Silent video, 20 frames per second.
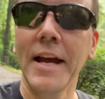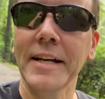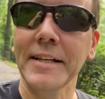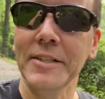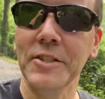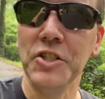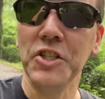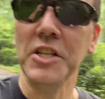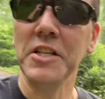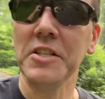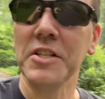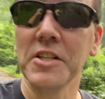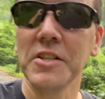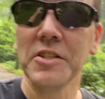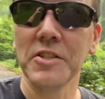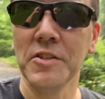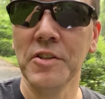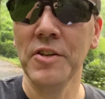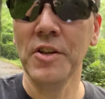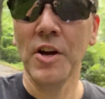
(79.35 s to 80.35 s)

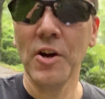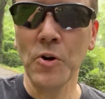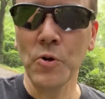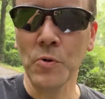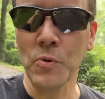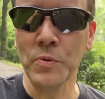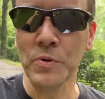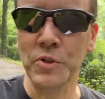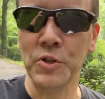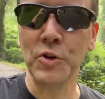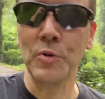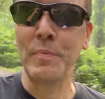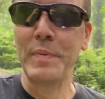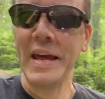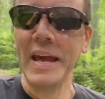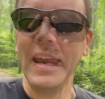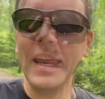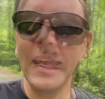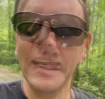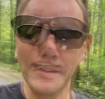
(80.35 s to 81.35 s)
Jesus knows your
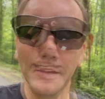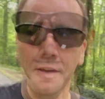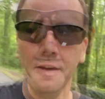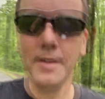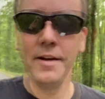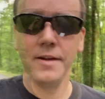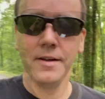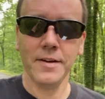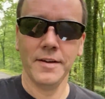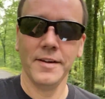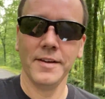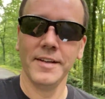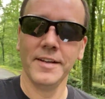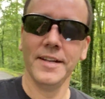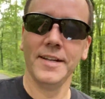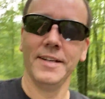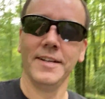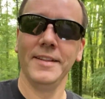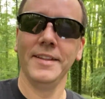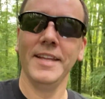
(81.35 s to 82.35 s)
pain.
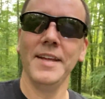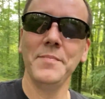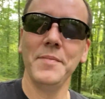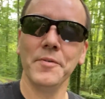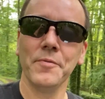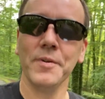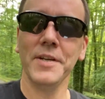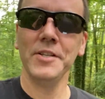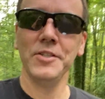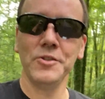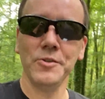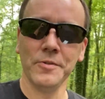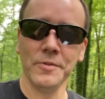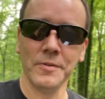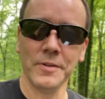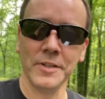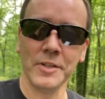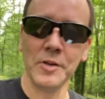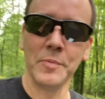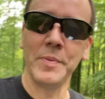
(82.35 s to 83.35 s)
Let me read
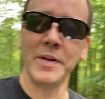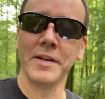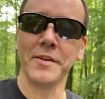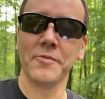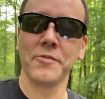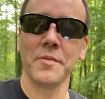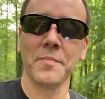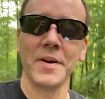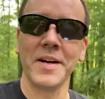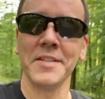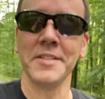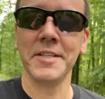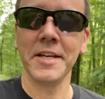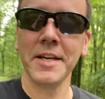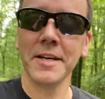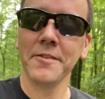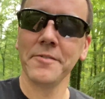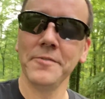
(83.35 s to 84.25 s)
you a little bit from Isaiah